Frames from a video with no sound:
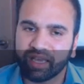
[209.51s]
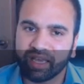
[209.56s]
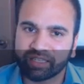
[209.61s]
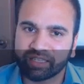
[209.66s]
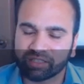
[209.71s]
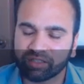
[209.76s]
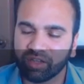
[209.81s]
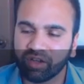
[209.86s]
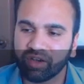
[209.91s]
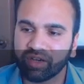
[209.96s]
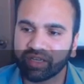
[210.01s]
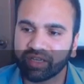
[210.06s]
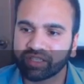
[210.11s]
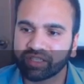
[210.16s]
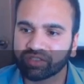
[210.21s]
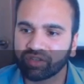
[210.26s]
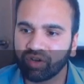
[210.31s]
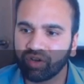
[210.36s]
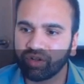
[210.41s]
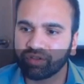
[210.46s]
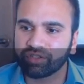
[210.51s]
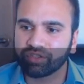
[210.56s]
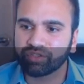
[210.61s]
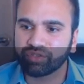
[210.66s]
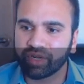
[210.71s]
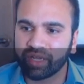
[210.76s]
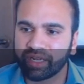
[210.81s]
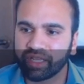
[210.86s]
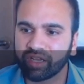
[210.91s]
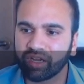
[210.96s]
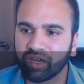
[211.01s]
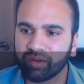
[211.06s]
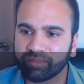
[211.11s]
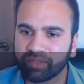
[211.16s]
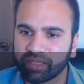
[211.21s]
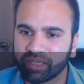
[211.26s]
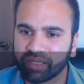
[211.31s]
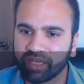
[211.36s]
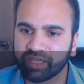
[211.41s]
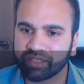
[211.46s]
as long as all the training
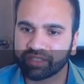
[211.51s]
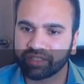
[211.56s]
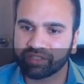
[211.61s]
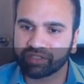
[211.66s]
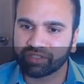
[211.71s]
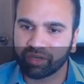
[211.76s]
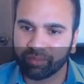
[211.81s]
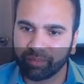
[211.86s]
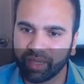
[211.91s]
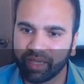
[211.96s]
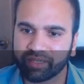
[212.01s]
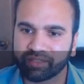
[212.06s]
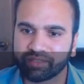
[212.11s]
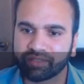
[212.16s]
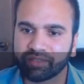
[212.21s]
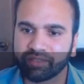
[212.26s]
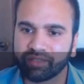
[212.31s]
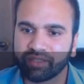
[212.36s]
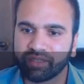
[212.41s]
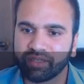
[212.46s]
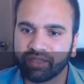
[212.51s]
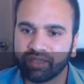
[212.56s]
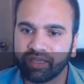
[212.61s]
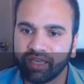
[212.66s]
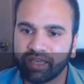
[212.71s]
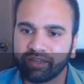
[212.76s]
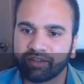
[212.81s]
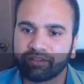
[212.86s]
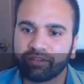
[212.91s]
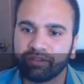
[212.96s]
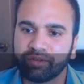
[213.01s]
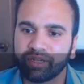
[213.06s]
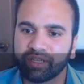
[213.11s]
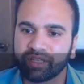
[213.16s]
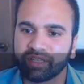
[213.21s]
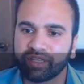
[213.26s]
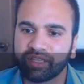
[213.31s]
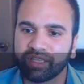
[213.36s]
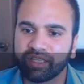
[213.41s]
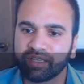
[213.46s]
obligations are met,
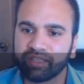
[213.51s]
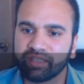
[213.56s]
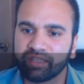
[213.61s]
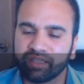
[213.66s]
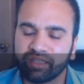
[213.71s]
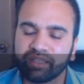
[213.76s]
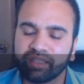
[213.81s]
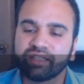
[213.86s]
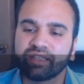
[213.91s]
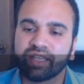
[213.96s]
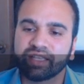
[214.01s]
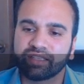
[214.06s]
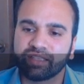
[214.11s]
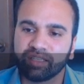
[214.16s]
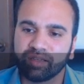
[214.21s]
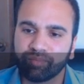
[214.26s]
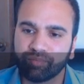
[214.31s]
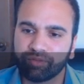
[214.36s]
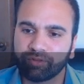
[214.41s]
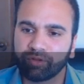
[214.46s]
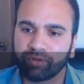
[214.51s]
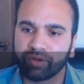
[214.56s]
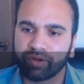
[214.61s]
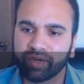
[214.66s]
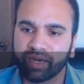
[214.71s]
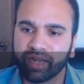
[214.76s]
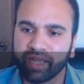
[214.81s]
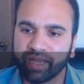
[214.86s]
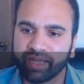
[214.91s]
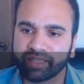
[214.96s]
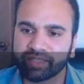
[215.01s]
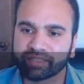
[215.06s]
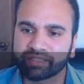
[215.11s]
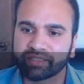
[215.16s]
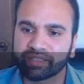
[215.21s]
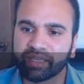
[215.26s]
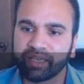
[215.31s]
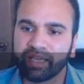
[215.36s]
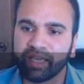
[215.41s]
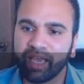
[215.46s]
including the that the employer
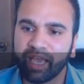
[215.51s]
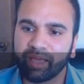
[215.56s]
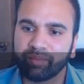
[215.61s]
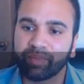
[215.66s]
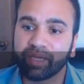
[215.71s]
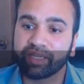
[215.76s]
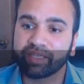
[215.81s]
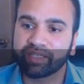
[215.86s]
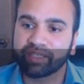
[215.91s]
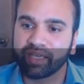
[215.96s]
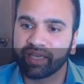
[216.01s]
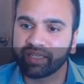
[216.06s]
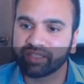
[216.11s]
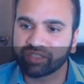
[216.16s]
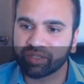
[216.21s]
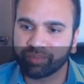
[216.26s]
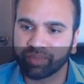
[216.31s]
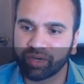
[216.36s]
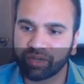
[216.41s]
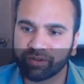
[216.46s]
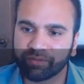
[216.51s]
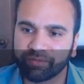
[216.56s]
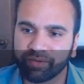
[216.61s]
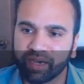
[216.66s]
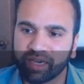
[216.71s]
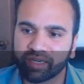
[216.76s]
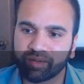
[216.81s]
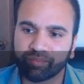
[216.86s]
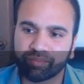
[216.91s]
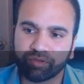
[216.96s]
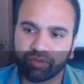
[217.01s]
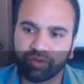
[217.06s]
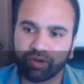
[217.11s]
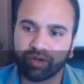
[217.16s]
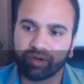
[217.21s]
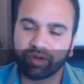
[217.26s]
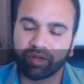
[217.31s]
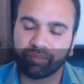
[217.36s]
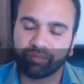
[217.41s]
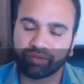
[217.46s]
has and maintains a bona fide
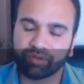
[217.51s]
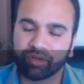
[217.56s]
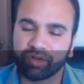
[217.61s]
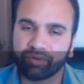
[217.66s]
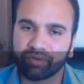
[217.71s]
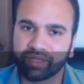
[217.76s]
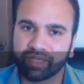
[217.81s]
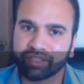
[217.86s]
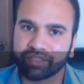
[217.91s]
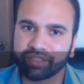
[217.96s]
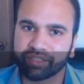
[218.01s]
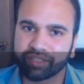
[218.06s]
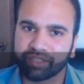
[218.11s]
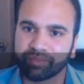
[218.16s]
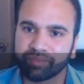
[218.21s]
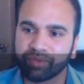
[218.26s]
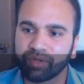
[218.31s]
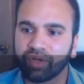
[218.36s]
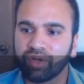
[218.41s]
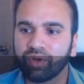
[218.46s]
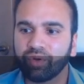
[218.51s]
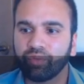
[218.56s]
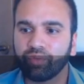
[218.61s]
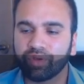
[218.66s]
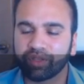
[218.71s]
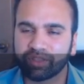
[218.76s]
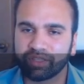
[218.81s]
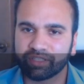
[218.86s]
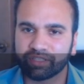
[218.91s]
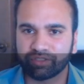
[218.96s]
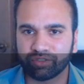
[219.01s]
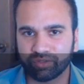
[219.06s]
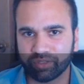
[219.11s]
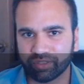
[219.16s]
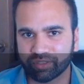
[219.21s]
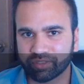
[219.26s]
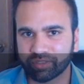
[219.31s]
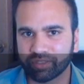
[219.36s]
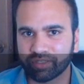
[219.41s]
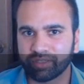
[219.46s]
employer-employee relationship with the
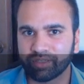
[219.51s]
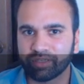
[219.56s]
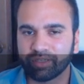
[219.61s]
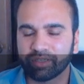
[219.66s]
student.